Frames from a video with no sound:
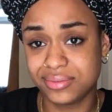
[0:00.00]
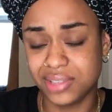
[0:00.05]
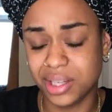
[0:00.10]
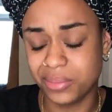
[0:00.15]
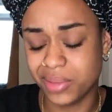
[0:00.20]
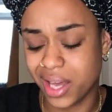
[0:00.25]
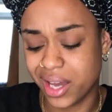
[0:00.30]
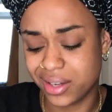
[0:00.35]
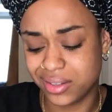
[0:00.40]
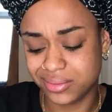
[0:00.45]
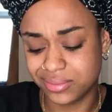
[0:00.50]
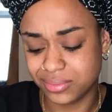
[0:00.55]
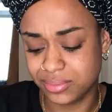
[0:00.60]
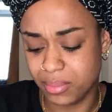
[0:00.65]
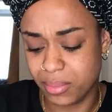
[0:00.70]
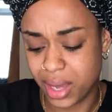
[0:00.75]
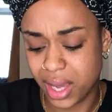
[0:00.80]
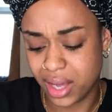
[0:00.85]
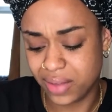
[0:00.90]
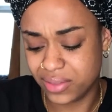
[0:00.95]
I'm like,
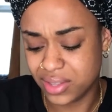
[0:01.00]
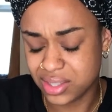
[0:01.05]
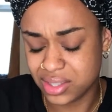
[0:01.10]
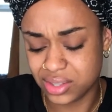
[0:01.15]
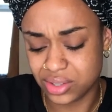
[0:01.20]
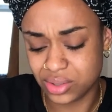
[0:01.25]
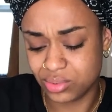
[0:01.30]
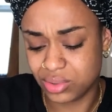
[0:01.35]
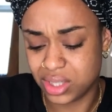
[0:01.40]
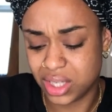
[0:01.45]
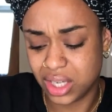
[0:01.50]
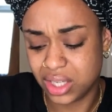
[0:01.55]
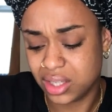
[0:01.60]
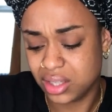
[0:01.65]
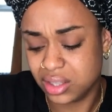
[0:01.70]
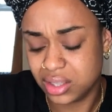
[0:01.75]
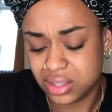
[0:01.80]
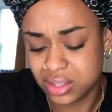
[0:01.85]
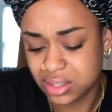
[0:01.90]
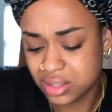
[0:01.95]
man, this is
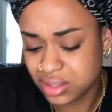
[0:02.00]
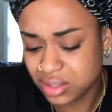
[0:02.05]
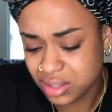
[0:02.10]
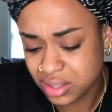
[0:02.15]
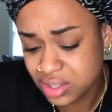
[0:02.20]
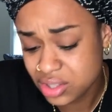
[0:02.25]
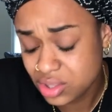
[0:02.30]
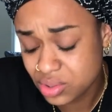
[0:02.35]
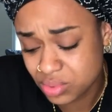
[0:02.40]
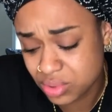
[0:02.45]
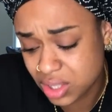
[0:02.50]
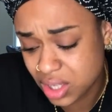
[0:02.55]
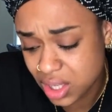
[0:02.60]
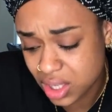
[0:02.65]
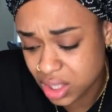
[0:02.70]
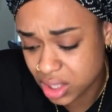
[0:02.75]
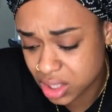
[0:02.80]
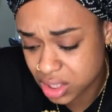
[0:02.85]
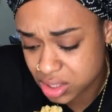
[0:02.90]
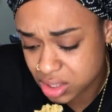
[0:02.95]
ridiculous. This is
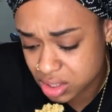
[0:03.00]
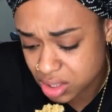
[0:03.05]
ridiculous.